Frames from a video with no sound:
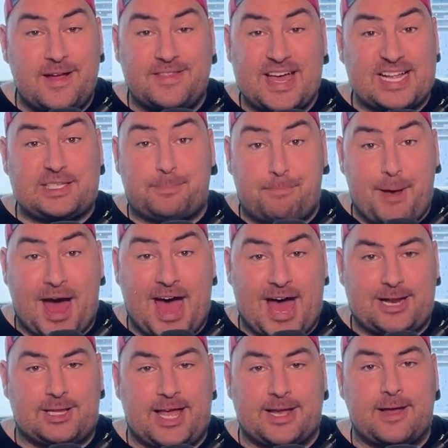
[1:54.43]
That's
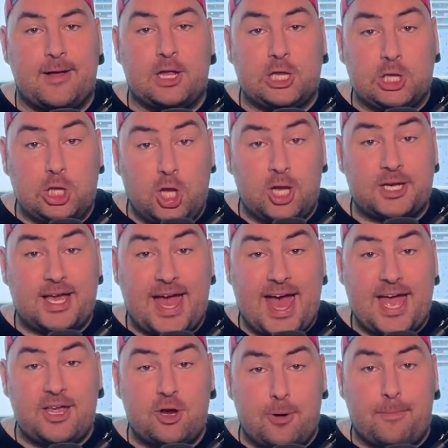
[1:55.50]
bad. Like, look
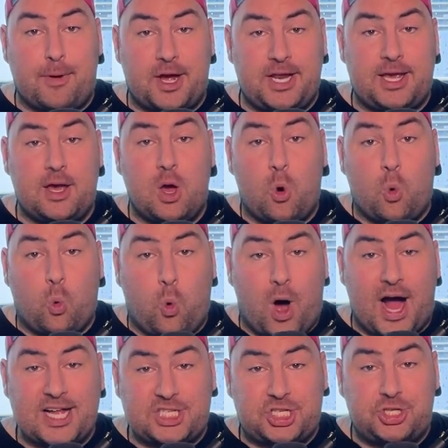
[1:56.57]
at your money,
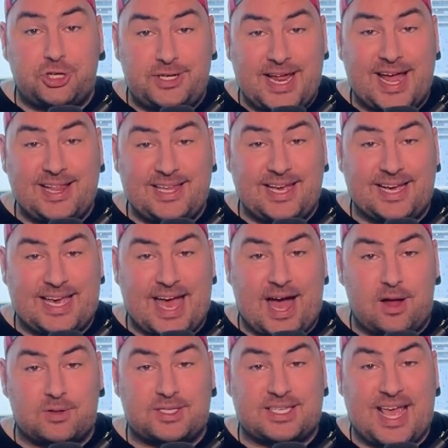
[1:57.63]
watch your daily
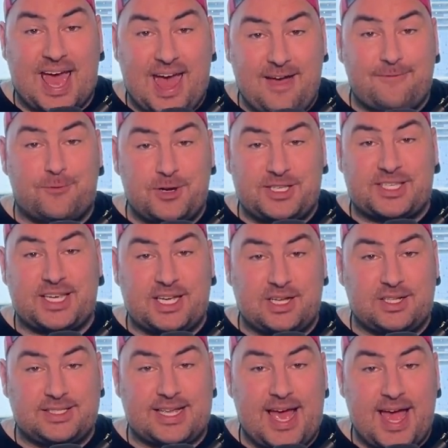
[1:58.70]
accounts every
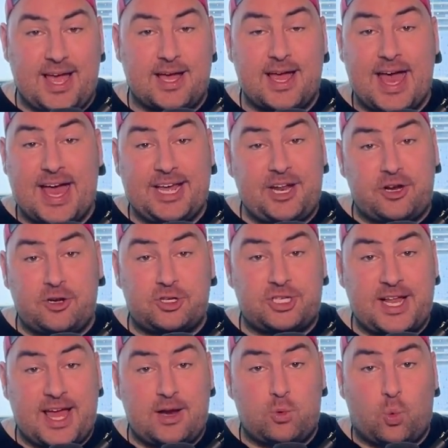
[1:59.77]
single day, and
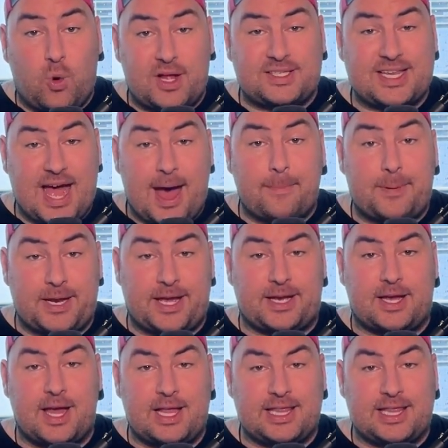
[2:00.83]
understand what's happening.